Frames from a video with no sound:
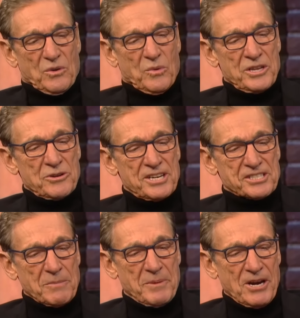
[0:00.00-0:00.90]
When you
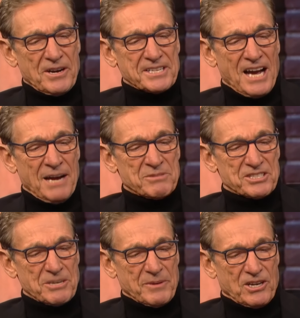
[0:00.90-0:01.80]
disappear at times,
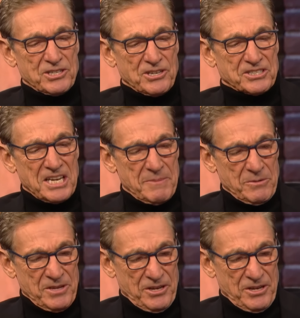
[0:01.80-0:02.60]
is it because you're sleeping with